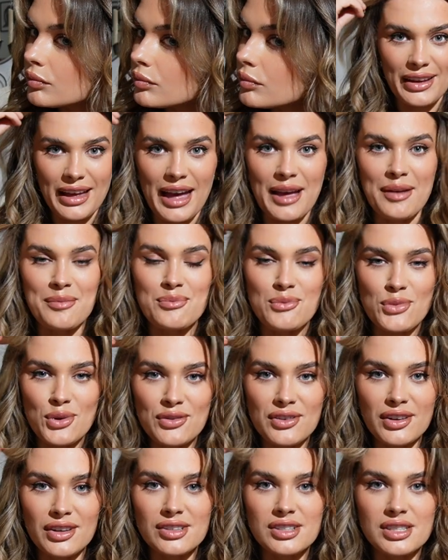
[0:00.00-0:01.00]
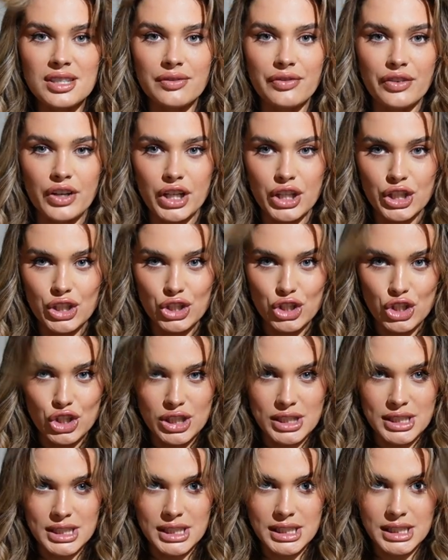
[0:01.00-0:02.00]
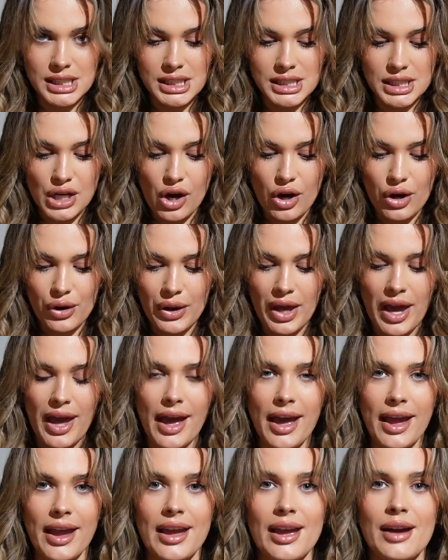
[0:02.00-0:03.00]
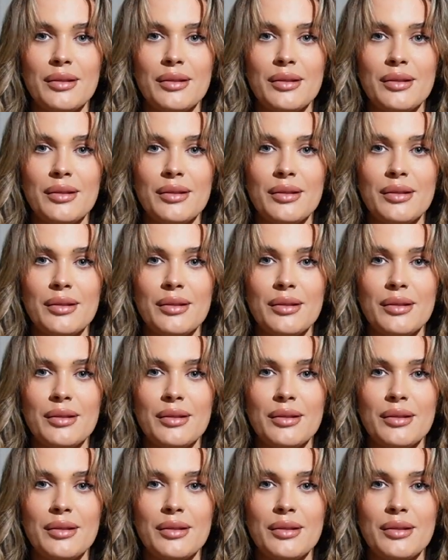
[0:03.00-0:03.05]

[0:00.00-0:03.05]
Okay, moving on to the fringe, because this is not okay.